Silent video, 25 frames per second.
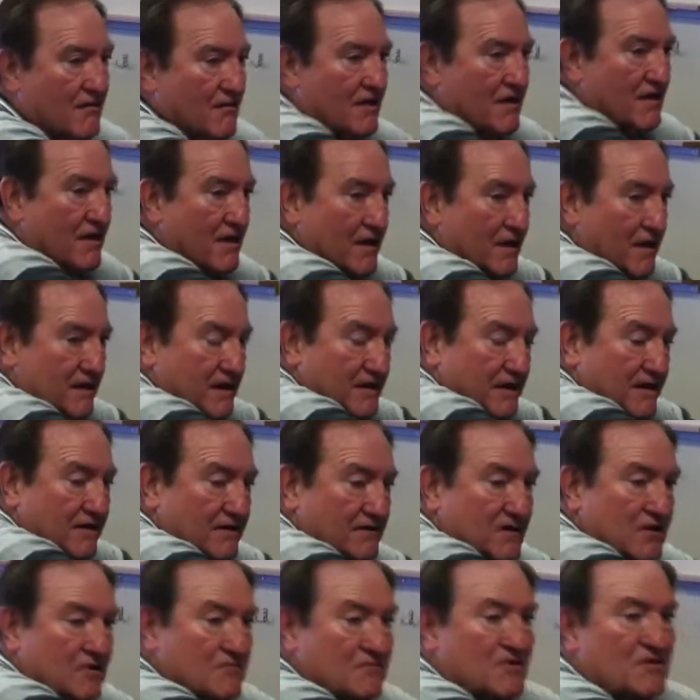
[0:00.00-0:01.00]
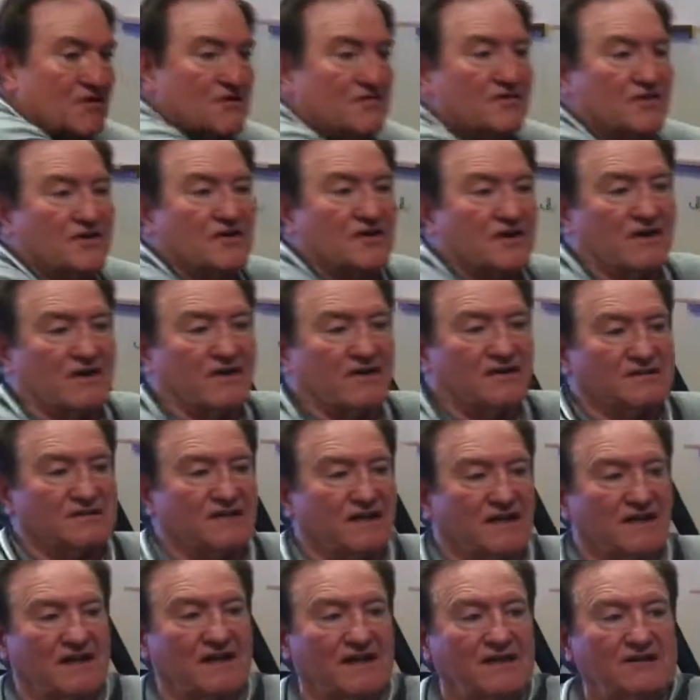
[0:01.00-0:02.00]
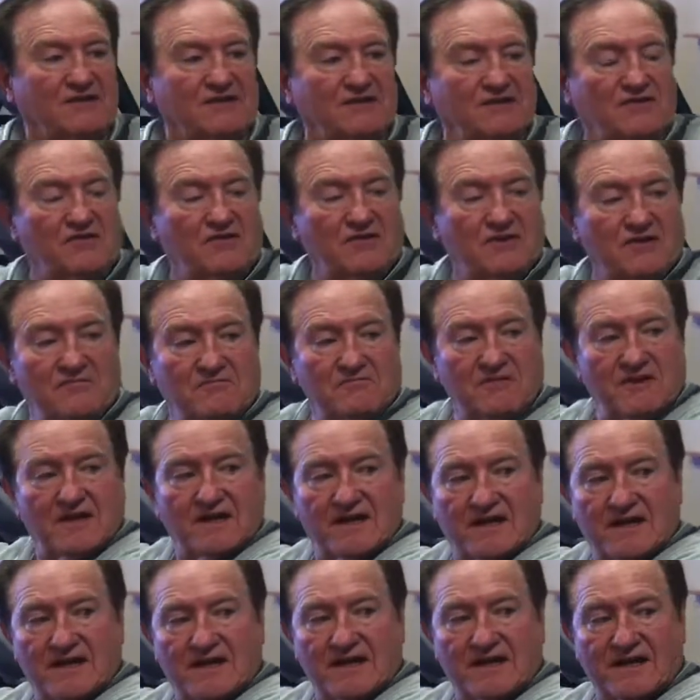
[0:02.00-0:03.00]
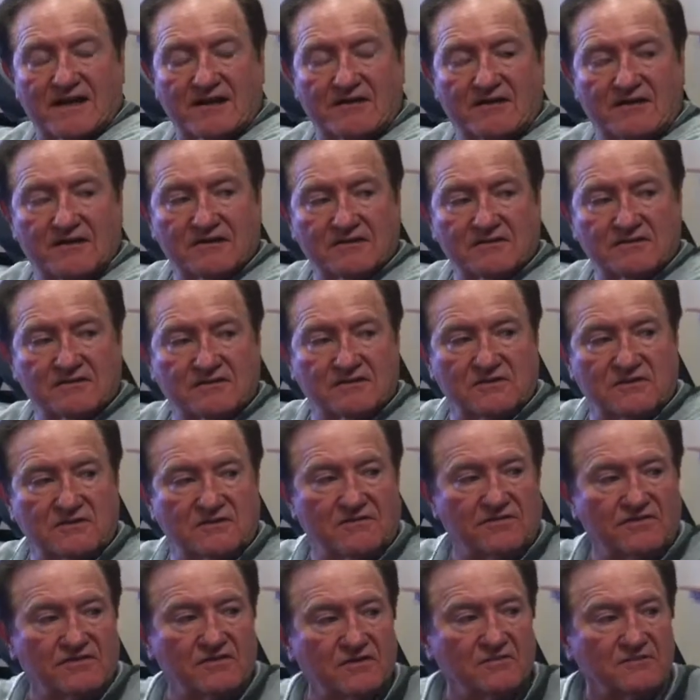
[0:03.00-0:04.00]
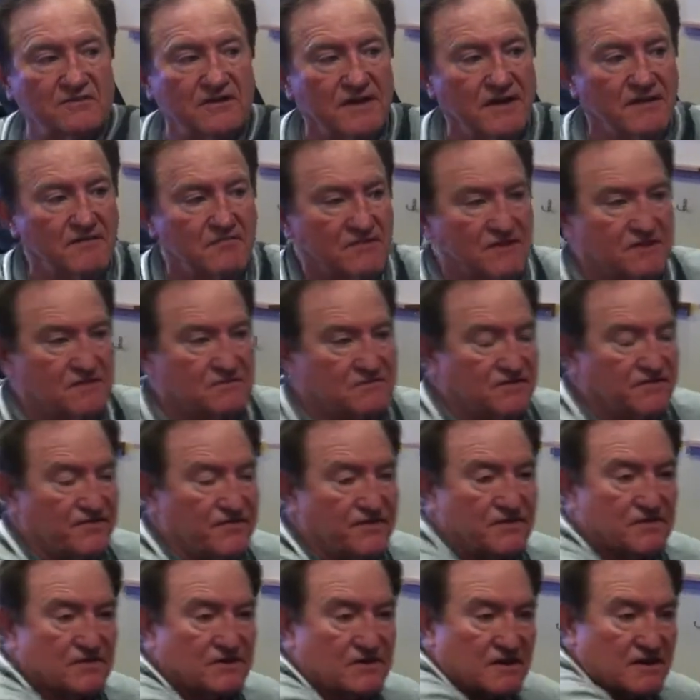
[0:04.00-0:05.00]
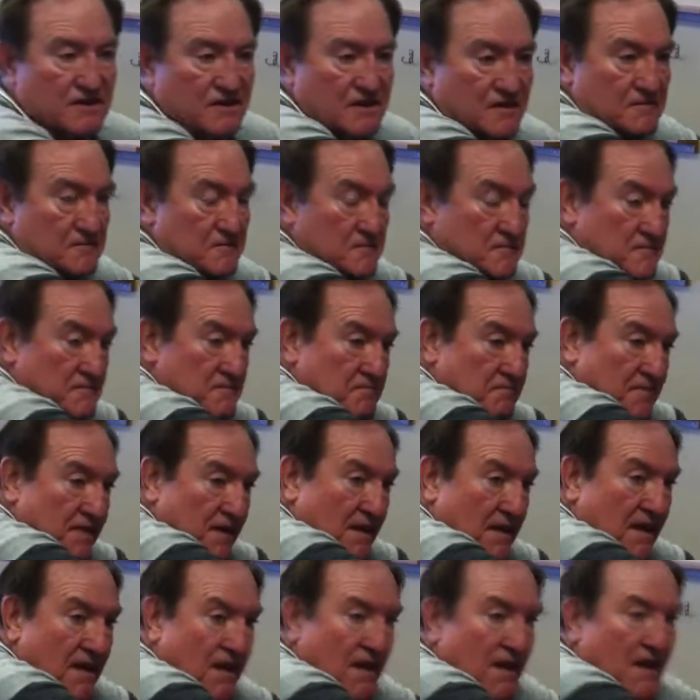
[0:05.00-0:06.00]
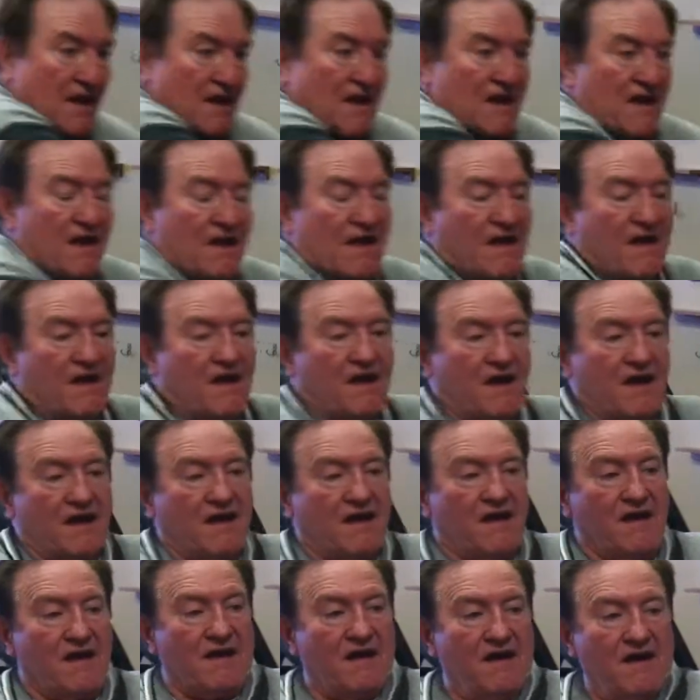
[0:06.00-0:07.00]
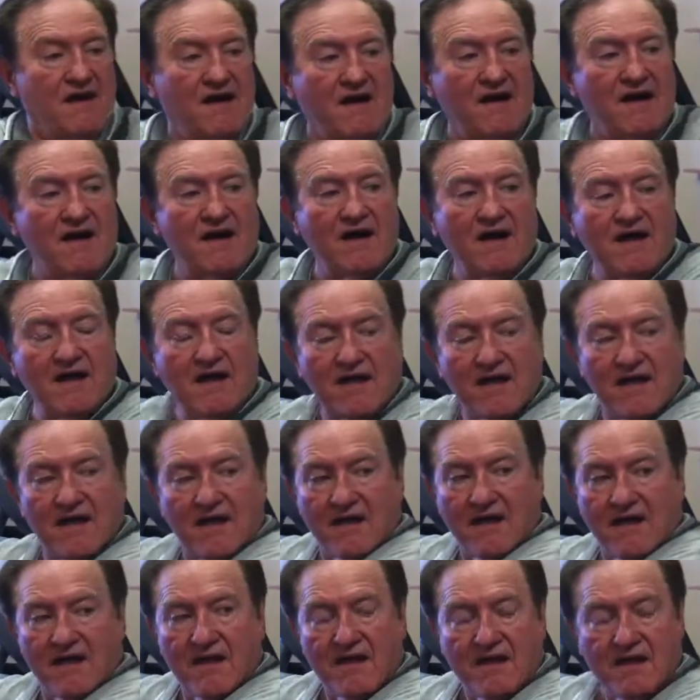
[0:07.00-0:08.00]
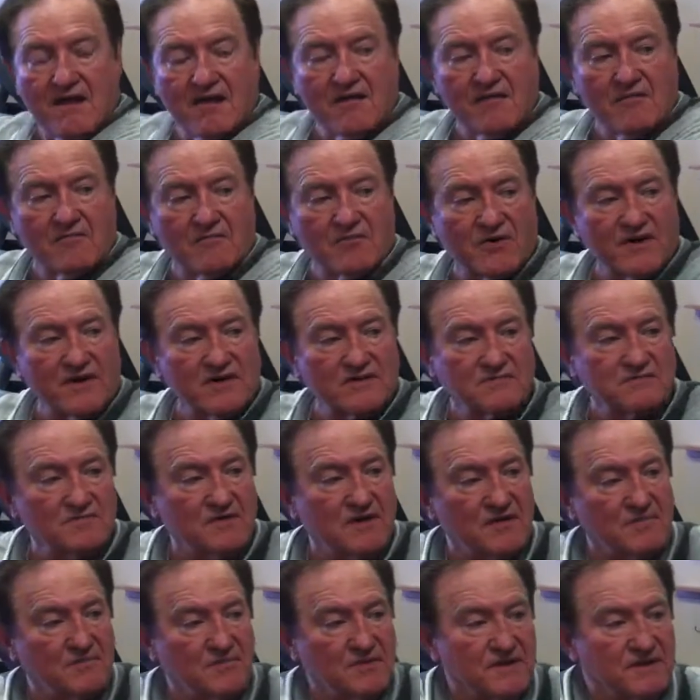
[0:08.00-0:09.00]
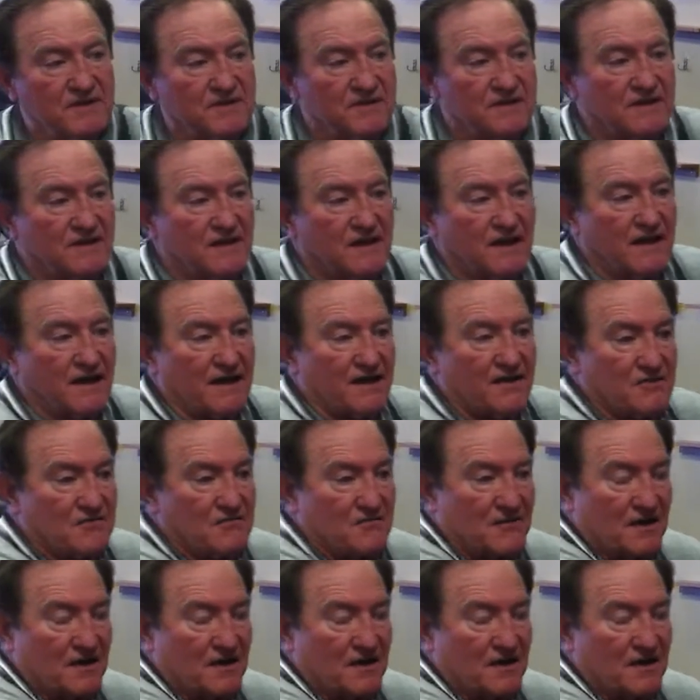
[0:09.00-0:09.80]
Well, I like to come over here because I like the equipment. I like what it's doing for me. It makes me feel good. And the price might be a little high.